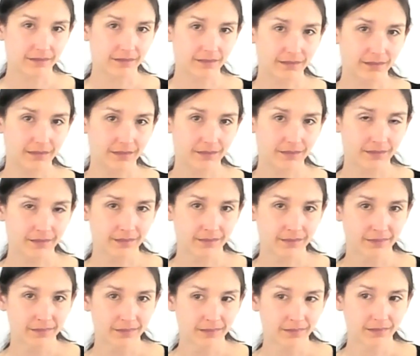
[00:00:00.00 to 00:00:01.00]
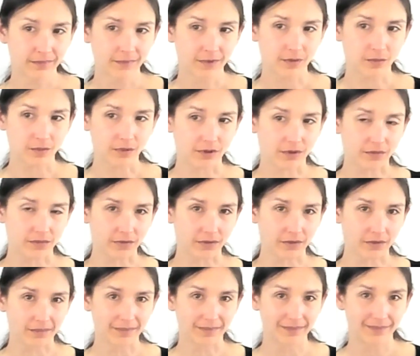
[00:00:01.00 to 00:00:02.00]
Yes.
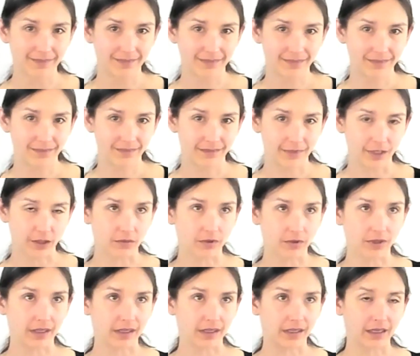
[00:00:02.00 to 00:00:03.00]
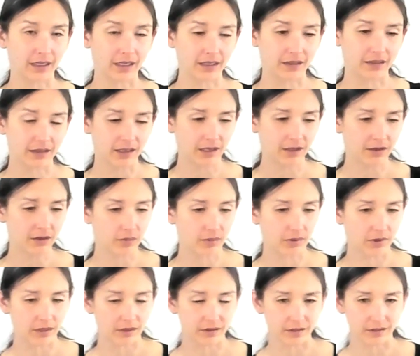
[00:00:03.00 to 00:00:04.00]
Wonderful. It really can't. The other
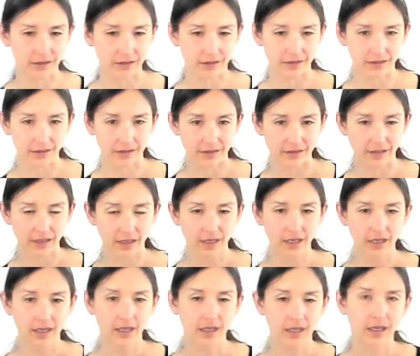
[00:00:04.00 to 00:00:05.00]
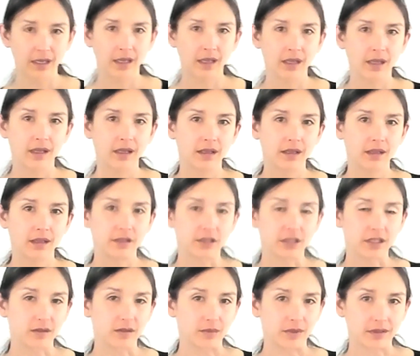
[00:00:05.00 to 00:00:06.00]
part to this is
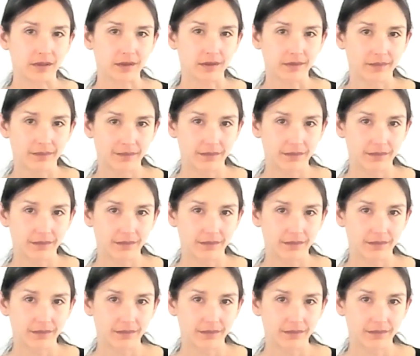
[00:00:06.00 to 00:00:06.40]
judgment.